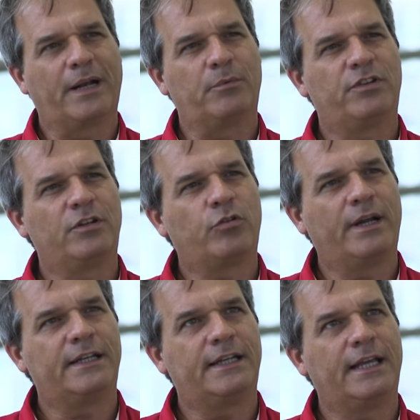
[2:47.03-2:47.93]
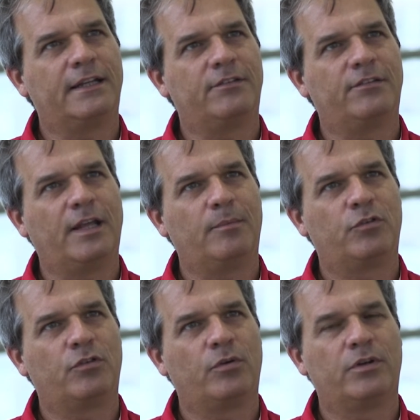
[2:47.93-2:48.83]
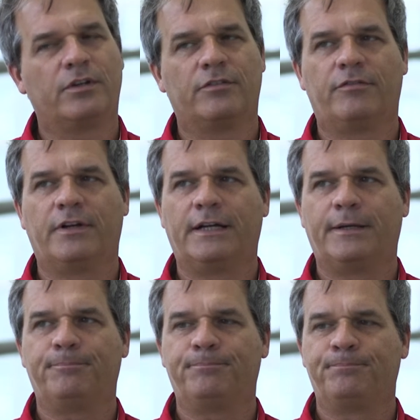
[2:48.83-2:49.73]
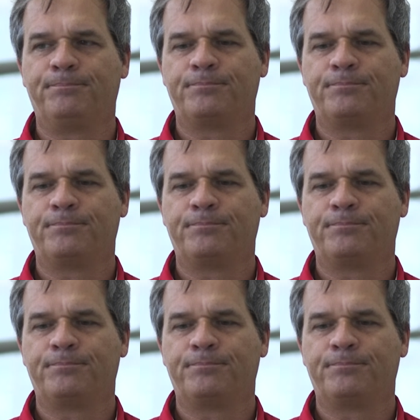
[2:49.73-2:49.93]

but I was still trying to take the same sort of um,